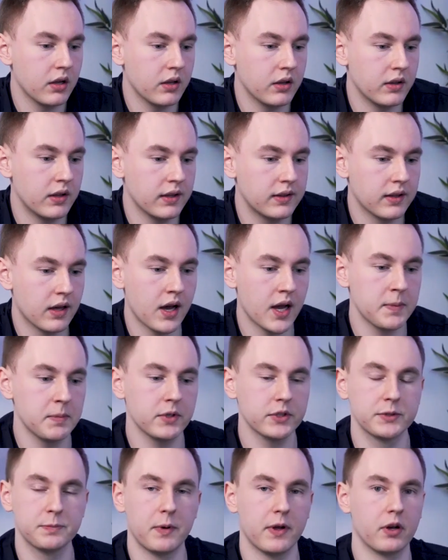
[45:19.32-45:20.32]
the time you
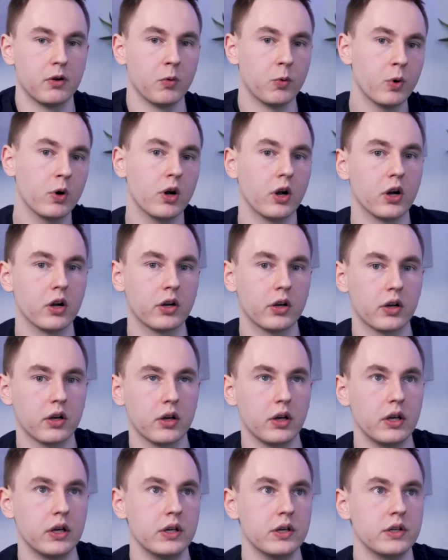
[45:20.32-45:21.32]
spend at work,
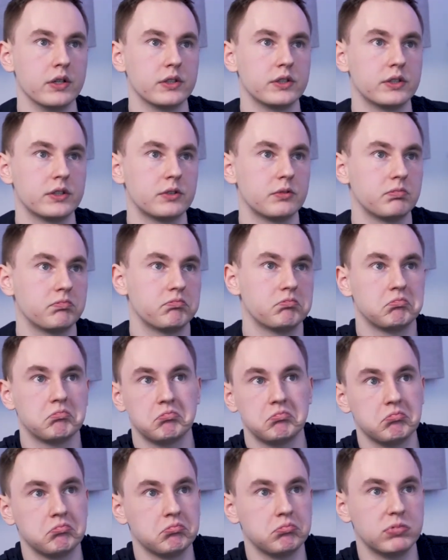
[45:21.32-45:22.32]
it's
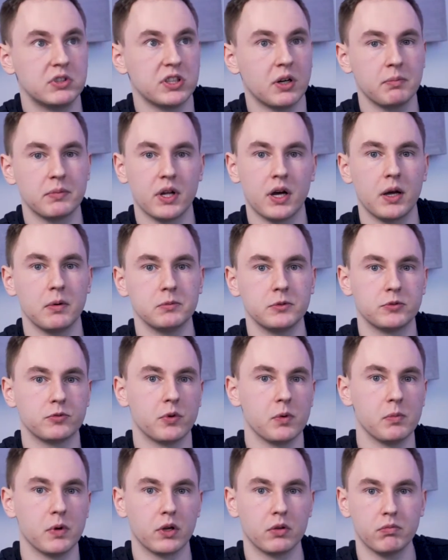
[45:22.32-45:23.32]
sometimes
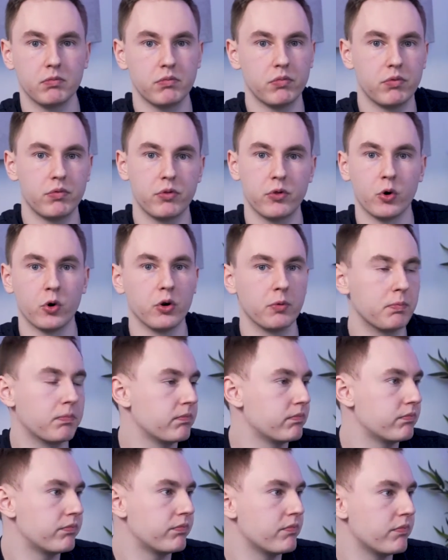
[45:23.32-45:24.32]
from
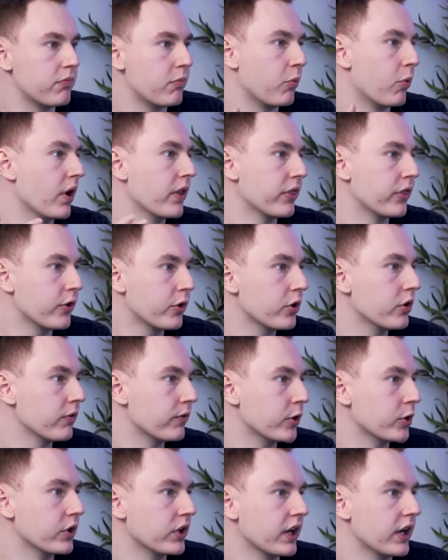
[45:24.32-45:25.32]
one third of
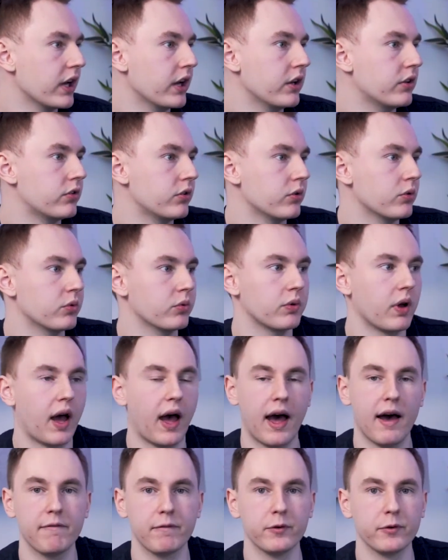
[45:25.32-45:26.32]
your day to a
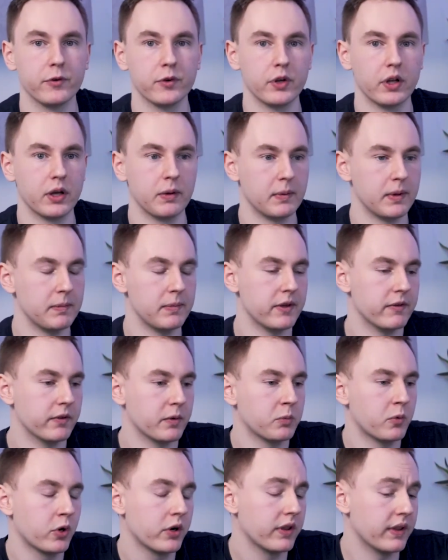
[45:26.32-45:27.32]
half of your day, maybe even
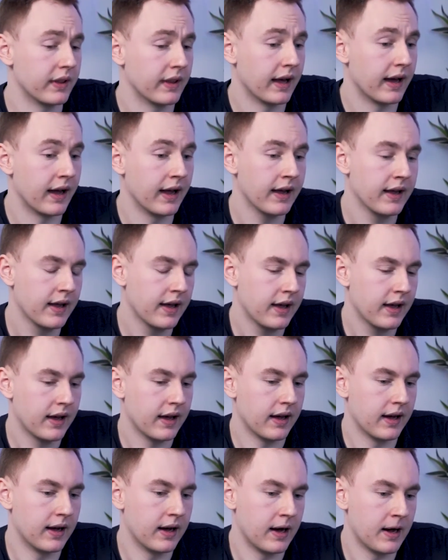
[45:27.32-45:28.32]
more than that.
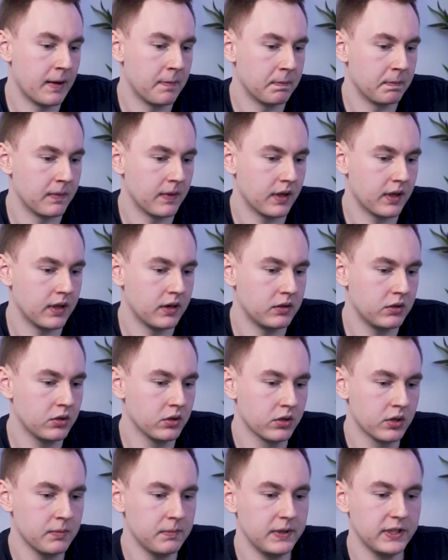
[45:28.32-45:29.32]
And you're
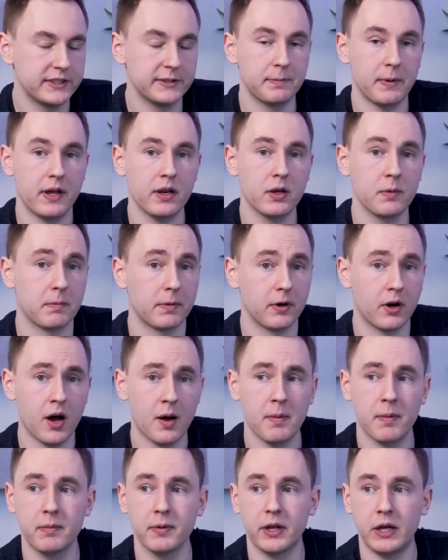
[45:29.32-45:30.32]
going to be spending
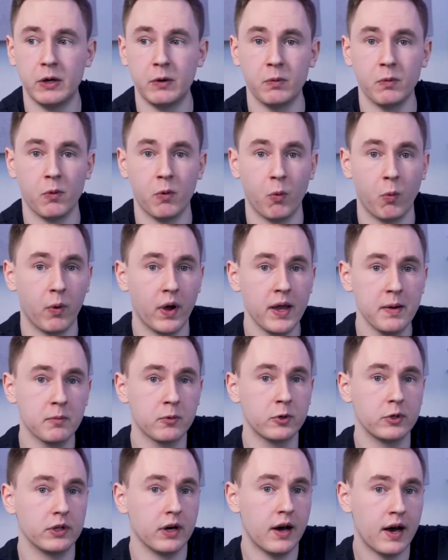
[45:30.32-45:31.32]
probably way
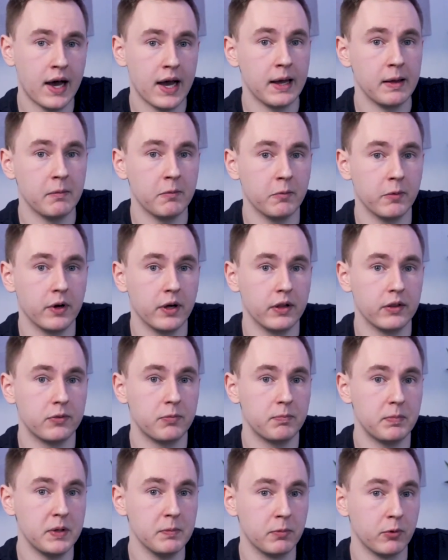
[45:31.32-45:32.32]
more time
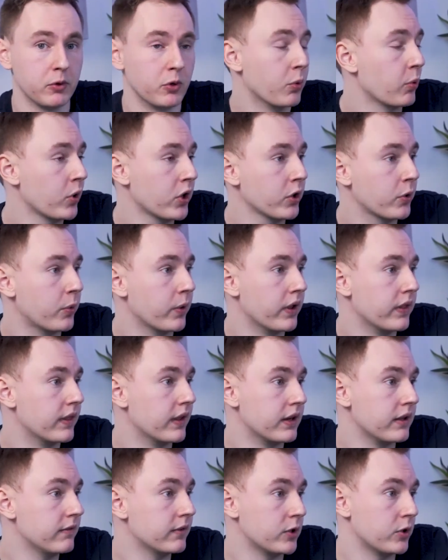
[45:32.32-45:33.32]
with people you work with
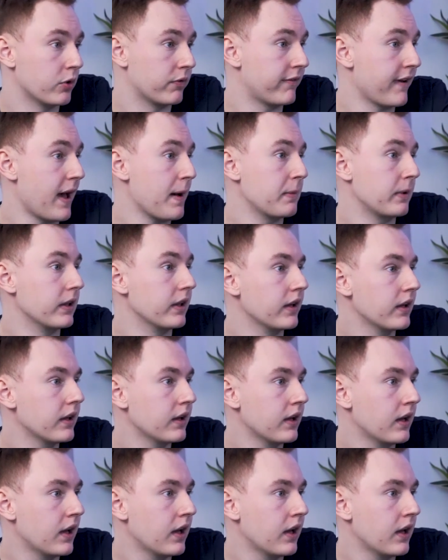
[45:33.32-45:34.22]
than even your family.